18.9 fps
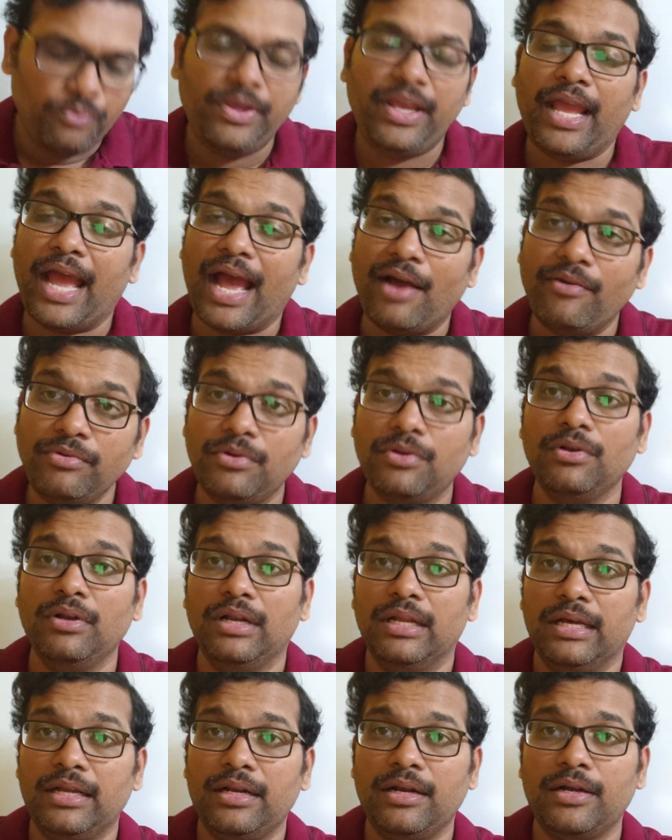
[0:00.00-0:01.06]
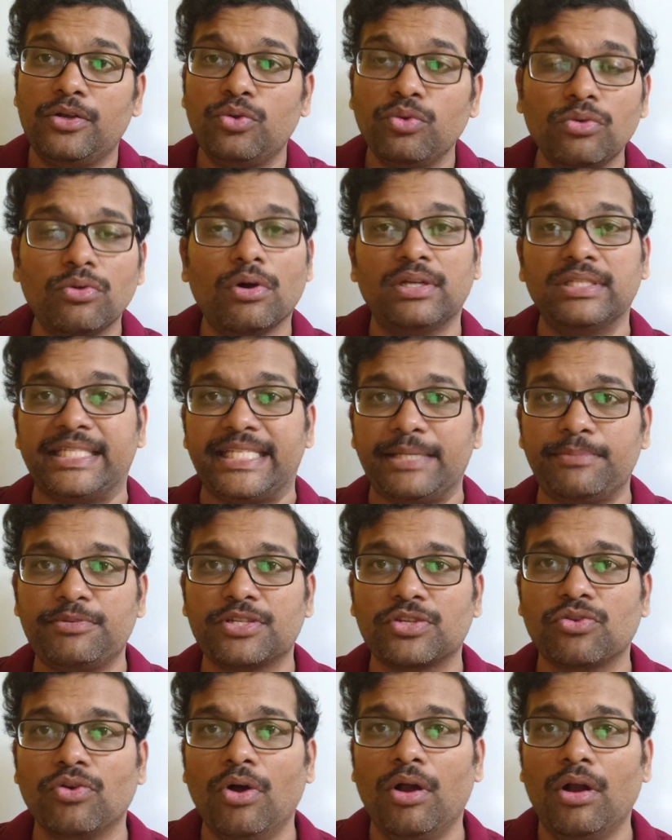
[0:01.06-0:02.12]
we have to learn two
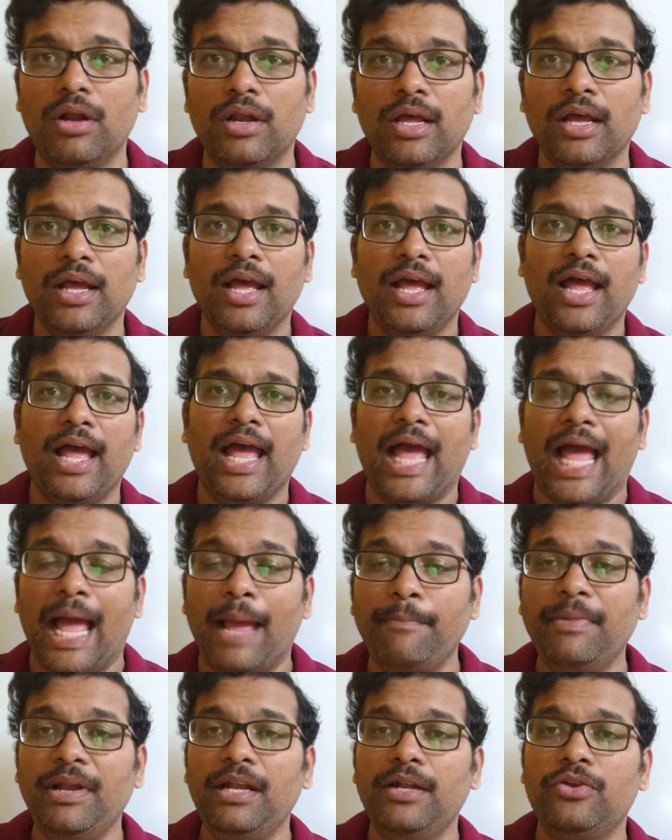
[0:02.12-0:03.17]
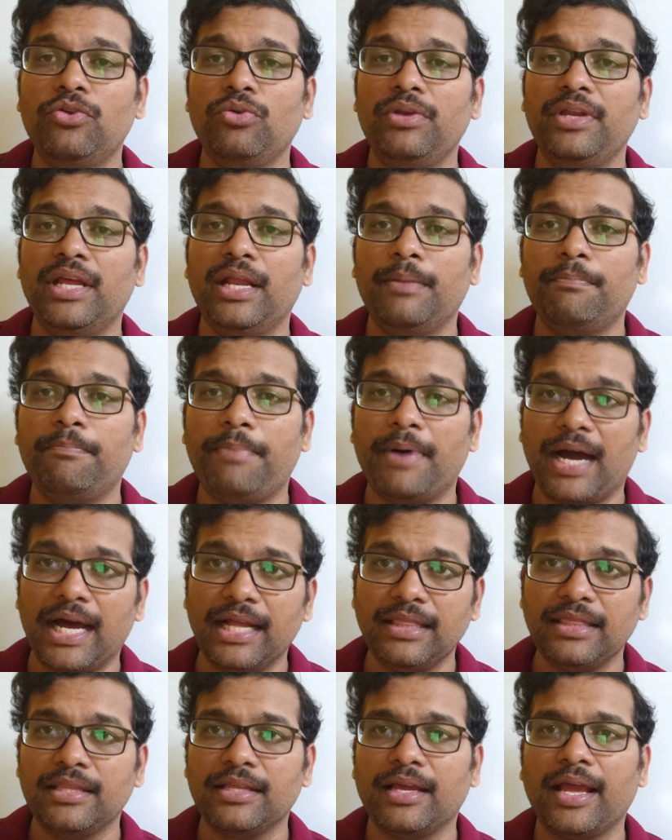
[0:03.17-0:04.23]
concepts called Hamiltonian
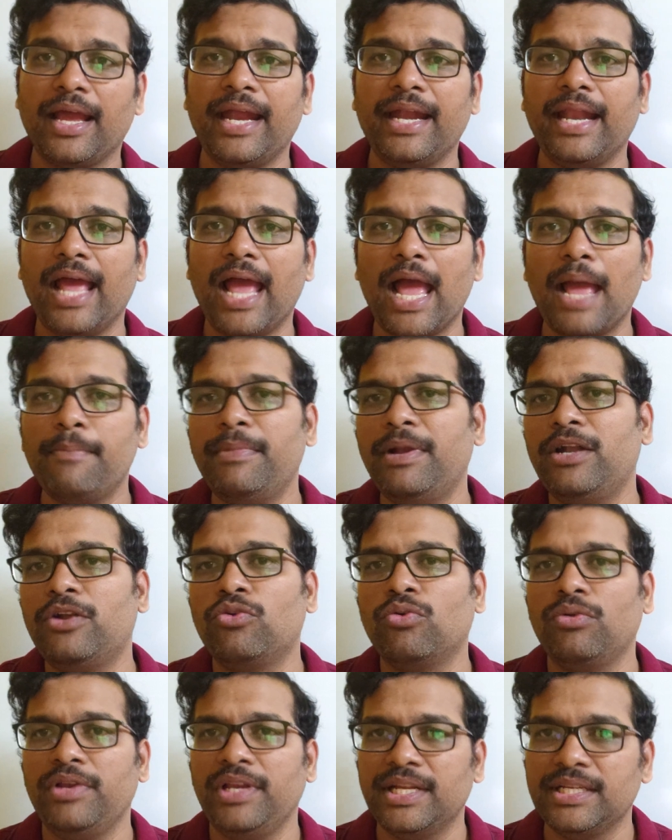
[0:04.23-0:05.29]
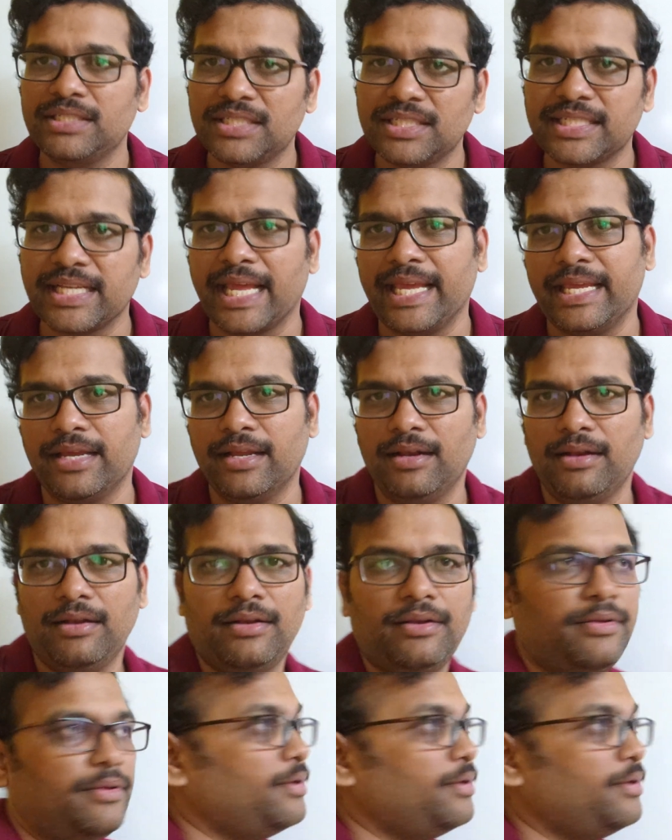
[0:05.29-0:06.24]
path and Hamiltonian cycle.